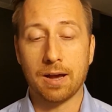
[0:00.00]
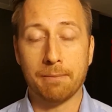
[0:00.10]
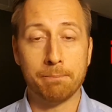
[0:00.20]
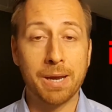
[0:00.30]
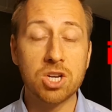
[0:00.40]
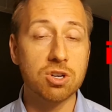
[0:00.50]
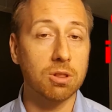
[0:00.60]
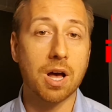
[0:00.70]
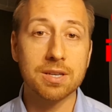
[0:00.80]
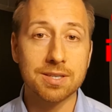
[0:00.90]
major
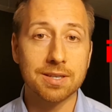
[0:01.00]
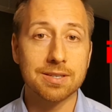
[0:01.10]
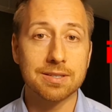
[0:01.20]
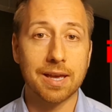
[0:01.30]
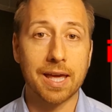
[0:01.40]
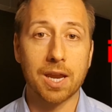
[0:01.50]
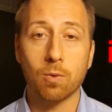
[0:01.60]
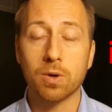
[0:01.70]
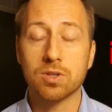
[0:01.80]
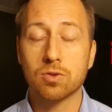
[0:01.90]
losses, and it
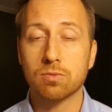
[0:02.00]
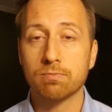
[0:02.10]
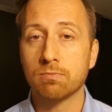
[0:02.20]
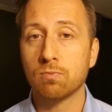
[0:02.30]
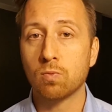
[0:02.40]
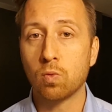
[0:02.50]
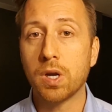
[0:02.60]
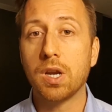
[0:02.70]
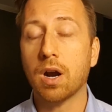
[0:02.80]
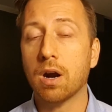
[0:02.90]
was
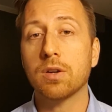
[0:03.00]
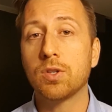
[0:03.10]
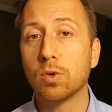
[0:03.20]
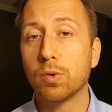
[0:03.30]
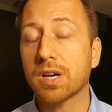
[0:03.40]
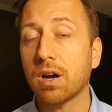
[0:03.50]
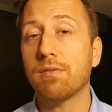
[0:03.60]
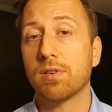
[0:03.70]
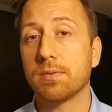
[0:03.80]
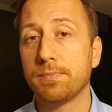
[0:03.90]
really hard to
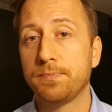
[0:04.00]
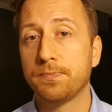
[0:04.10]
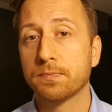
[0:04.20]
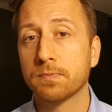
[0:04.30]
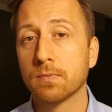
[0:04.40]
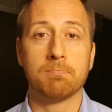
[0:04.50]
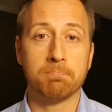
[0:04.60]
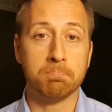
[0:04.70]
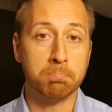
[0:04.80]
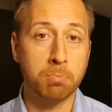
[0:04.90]
recover.
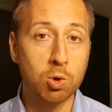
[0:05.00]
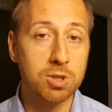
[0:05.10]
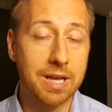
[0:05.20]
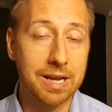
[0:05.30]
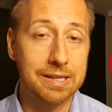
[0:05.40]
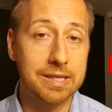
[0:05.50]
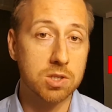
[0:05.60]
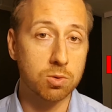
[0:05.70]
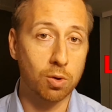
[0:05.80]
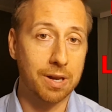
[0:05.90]
Most likely
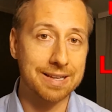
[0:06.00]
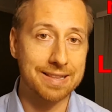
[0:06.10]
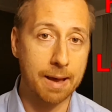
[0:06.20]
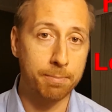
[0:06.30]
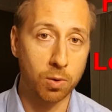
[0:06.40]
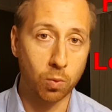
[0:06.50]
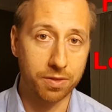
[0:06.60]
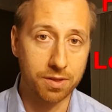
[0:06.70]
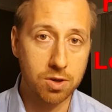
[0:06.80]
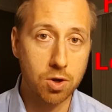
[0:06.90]
this will not happen with
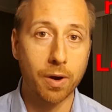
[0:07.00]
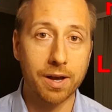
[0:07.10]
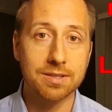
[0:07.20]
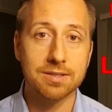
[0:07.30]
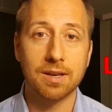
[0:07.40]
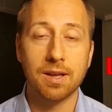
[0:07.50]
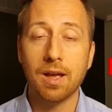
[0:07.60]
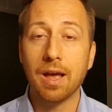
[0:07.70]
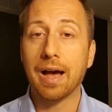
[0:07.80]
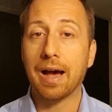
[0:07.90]
the US.
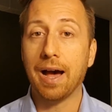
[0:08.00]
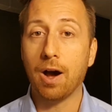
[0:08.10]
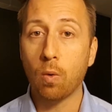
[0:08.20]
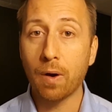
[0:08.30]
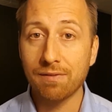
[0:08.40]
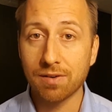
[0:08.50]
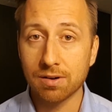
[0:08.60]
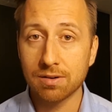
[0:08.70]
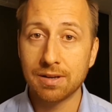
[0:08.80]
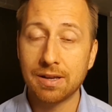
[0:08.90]

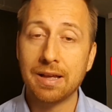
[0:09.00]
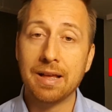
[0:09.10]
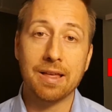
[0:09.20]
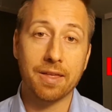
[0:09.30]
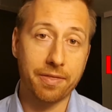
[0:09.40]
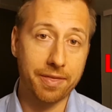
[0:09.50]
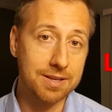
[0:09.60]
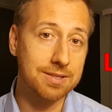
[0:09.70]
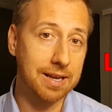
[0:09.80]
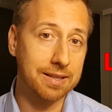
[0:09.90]
However,
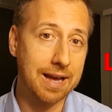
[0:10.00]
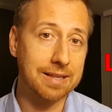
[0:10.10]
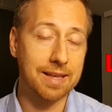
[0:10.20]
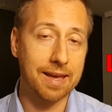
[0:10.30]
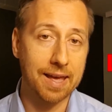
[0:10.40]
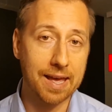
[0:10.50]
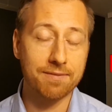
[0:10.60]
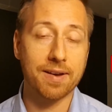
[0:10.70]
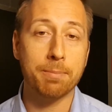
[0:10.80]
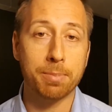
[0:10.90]
things like that
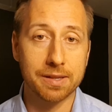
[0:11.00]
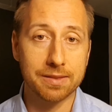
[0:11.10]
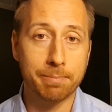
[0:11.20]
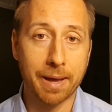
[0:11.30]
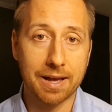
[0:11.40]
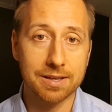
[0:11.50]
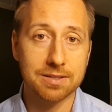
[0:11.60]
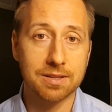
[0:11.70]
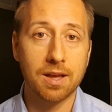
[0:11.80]
have happened in the past.